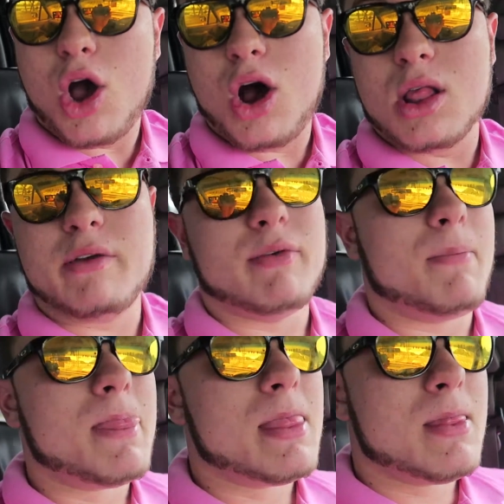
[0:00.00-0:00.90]
all of
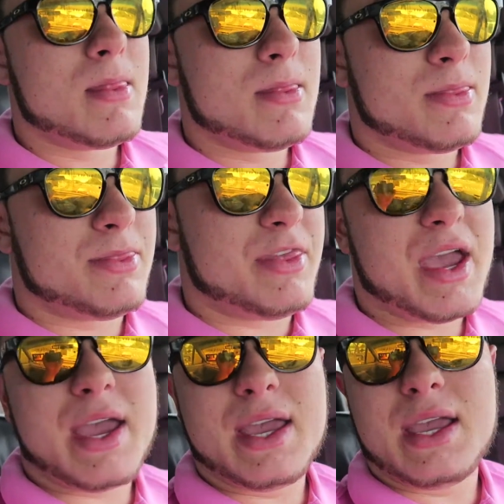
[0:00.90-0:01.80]
them,
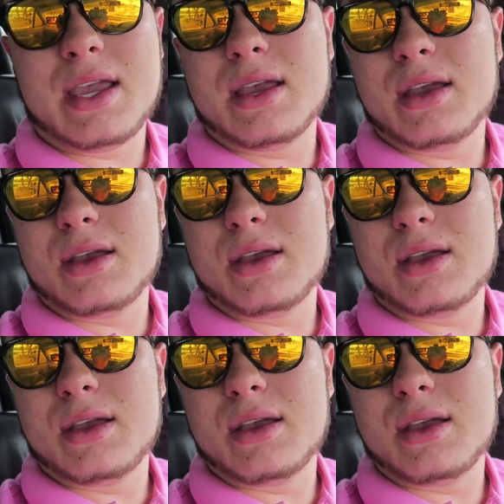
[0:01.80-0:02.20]
they